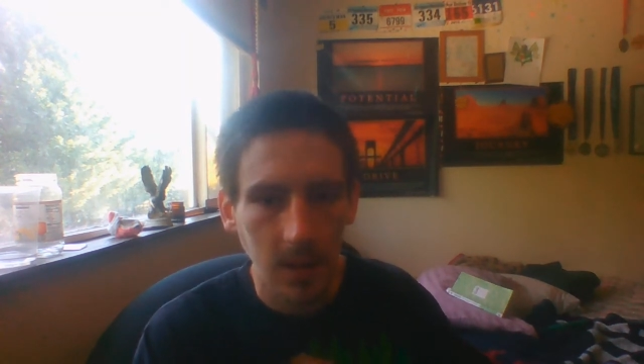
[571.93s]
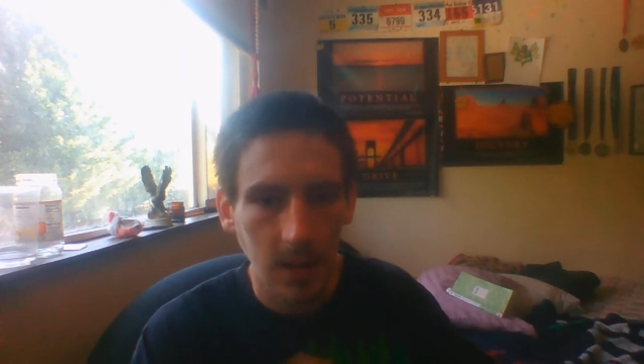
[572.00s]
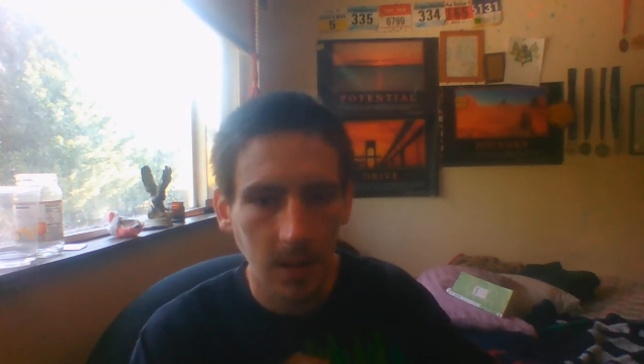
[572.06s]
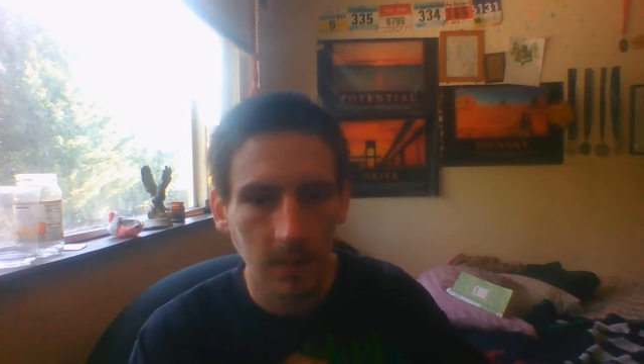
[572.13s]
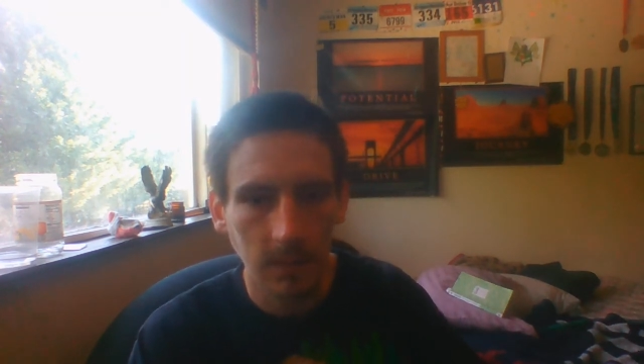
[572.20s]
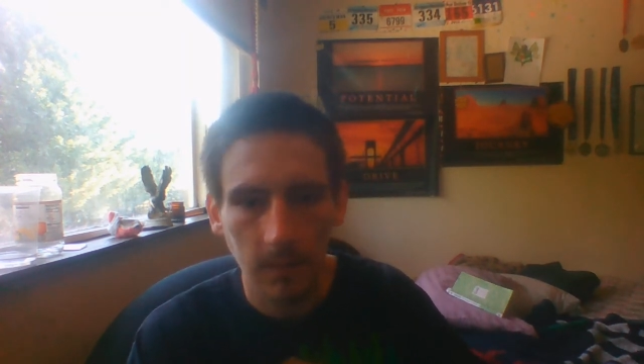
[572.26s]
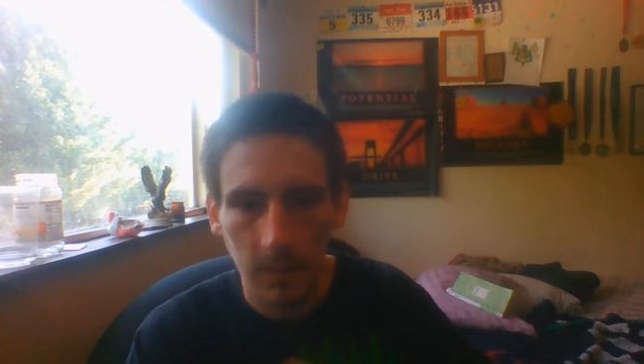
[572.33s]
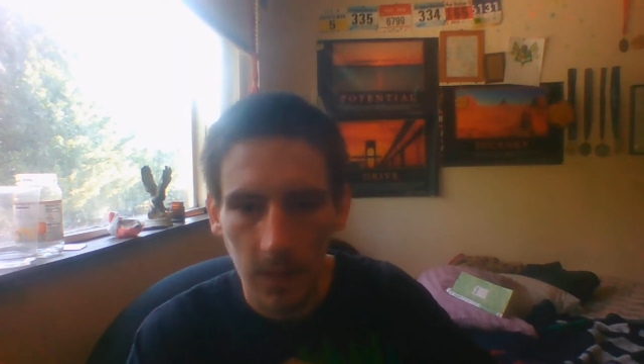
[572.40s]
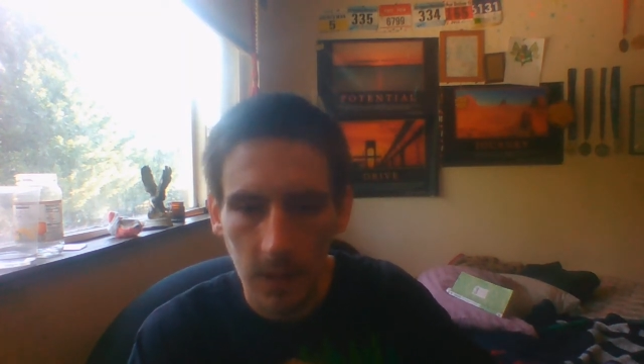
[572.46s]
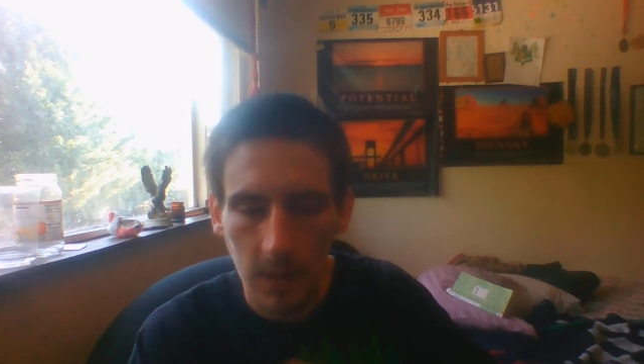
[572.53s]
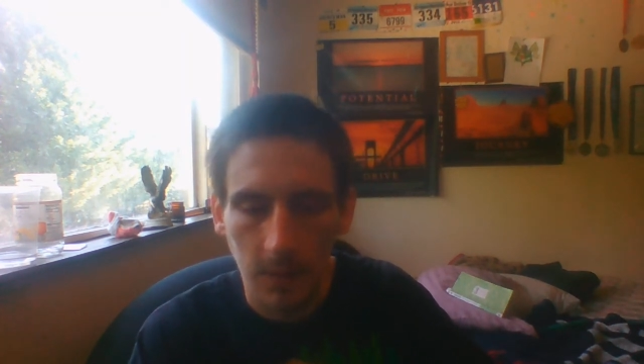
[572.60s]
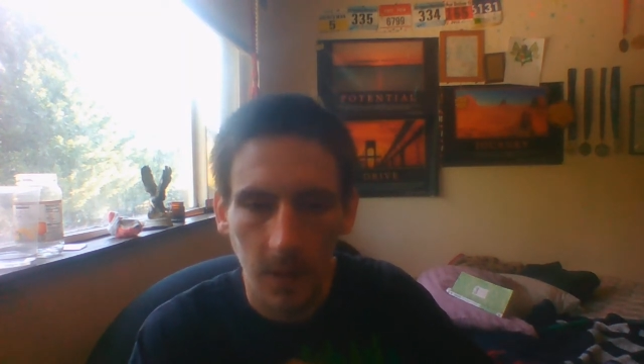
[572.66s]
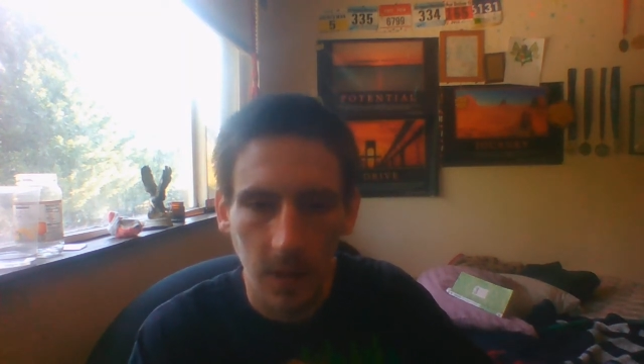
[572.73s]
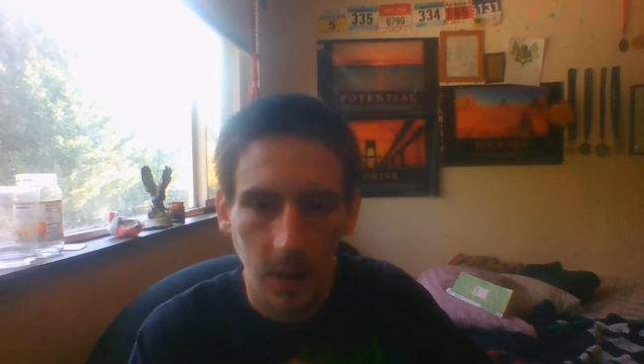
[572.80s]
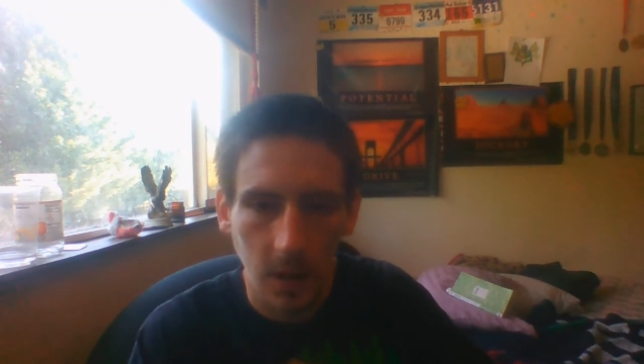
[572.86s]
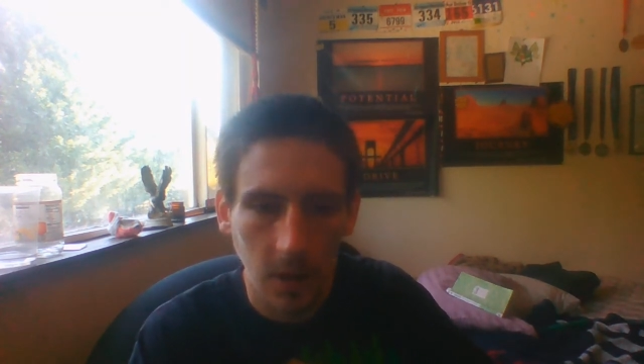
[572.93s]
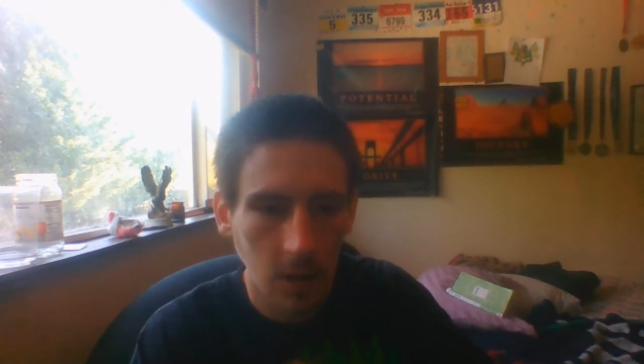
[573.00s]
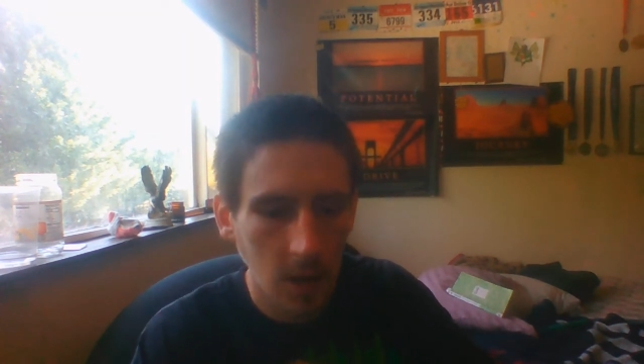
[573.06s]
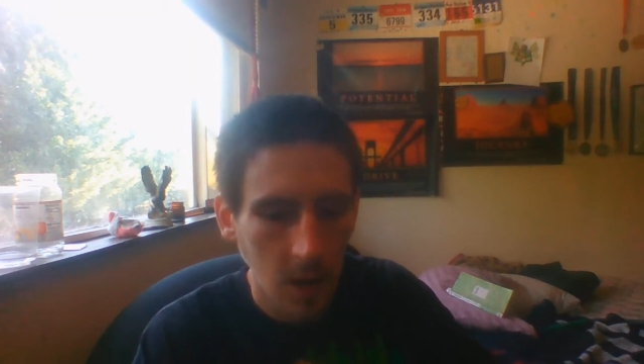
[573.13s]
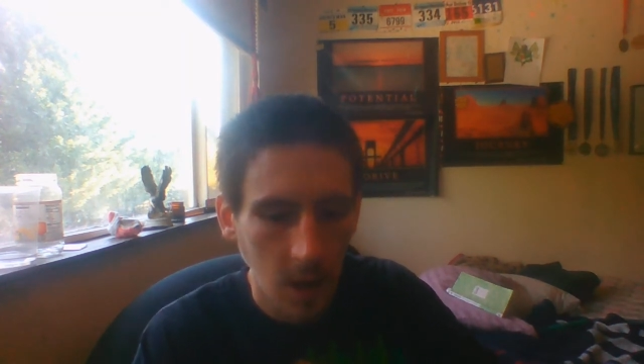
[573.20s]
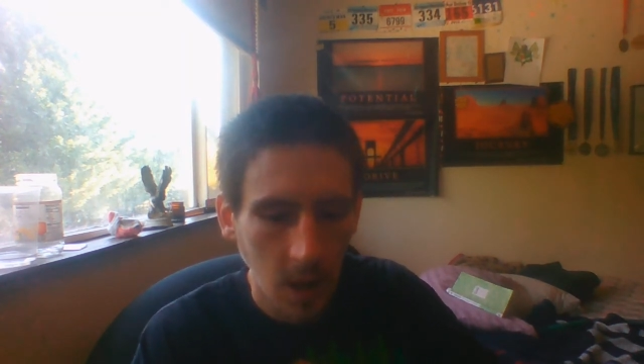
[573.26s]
in this video